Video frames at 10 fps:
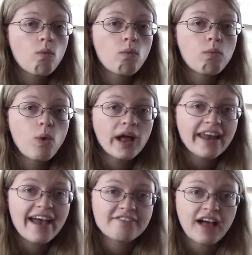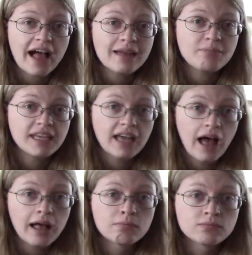What have I
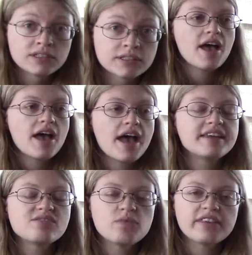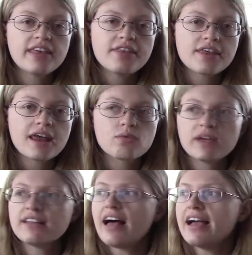become? And it was then that I
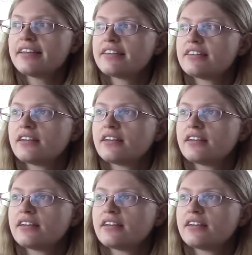realized